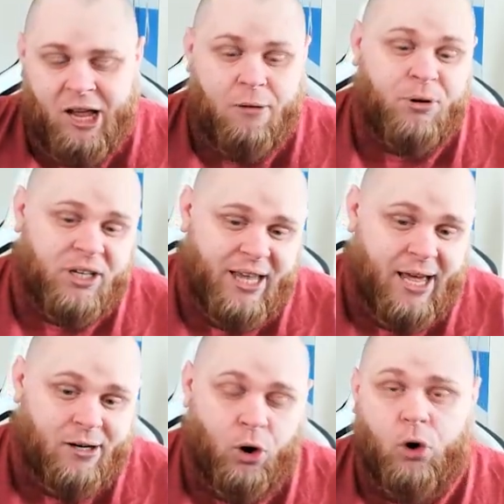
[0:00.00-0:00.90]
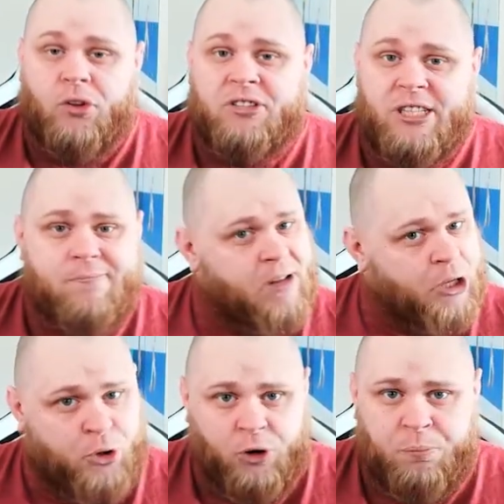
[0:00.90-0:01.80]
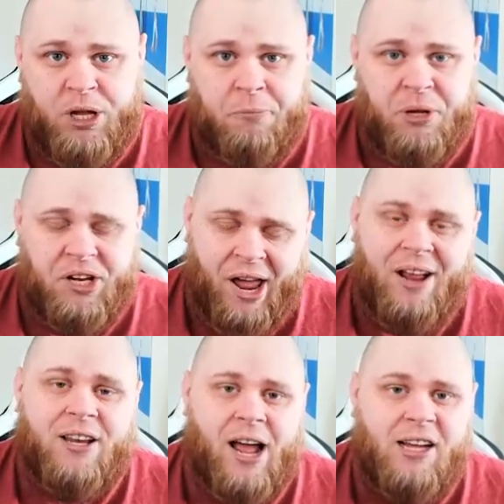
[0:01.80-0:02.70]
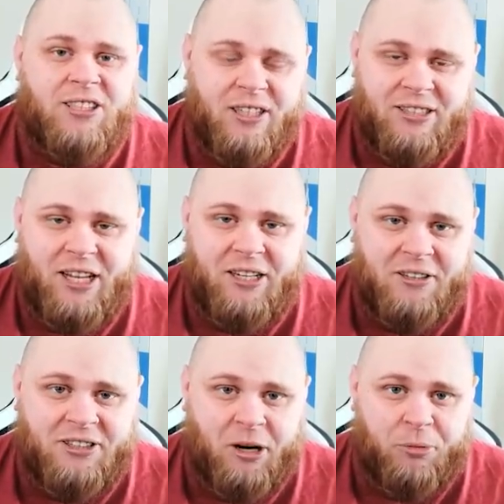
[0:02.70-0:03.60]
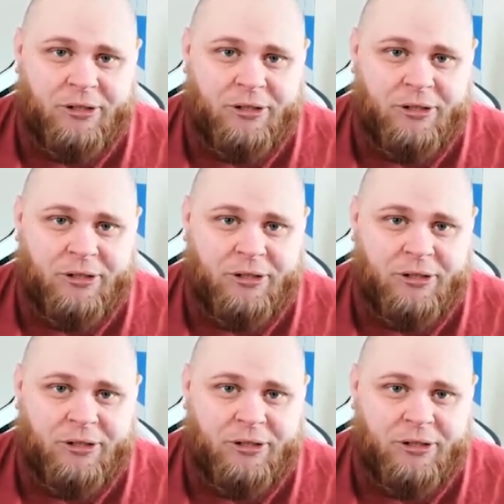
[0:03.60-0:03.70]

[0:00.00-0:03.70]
but again, on the day, it could have been me. Guys, let's get into the summary.